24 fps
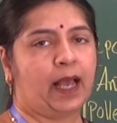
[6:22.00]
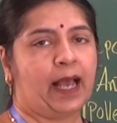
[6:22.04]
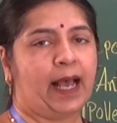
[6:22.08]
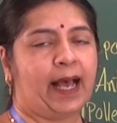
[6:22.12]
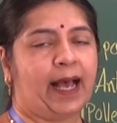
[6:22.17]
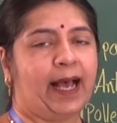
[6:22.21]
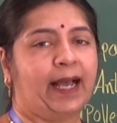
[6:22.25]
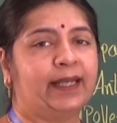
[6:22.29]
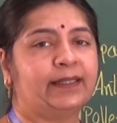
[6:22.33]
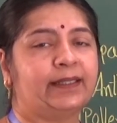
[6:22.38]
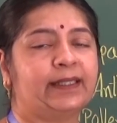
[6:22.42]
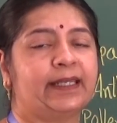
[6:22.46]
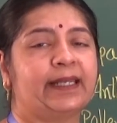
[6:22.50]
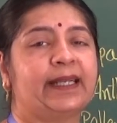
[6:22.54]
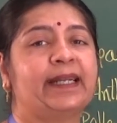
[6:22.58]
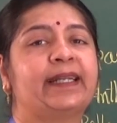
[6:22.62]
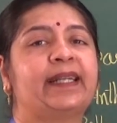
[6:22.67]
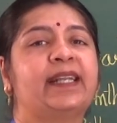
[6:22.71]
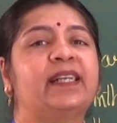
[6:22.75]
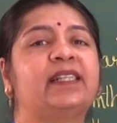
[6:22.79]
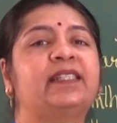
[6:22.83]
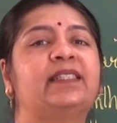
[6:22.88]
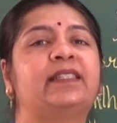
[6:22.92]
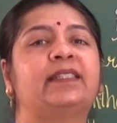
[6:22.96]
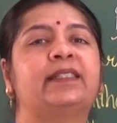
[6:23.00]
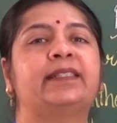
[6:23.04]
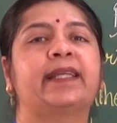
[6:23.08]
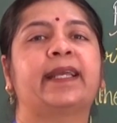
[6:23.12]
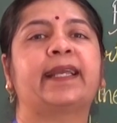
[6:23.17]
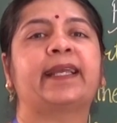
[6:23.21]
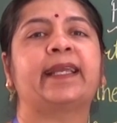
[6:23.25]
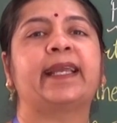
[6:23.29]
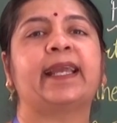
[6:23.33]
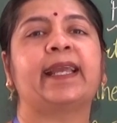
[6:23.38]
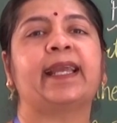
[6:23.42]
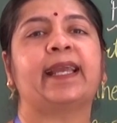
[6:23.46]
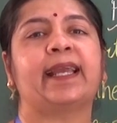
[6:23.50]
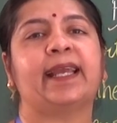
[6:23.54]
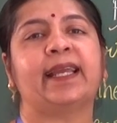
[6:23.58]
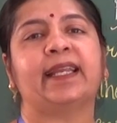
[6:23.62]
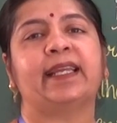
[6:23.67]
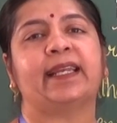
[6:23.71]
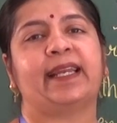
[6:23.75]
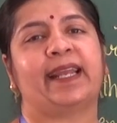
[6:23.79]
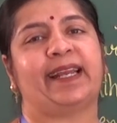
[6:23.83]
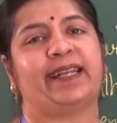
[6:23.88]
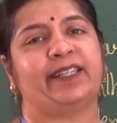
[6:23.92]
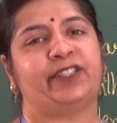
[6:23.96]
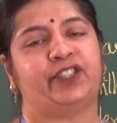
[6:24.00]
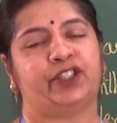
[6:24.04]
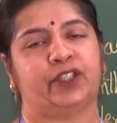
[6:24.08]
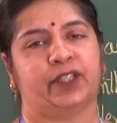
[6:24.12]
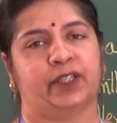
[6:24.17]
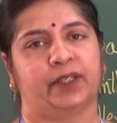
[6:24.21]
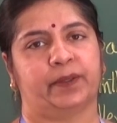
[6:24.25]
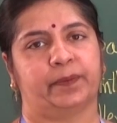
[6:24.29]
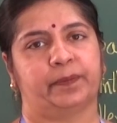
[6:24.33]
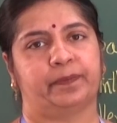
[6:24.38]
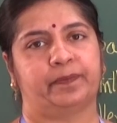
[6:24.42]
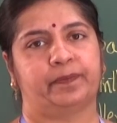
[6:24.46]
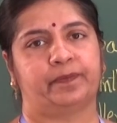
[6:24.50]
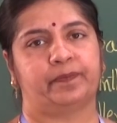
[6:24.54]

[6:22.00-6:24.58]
and it is sticky in nature.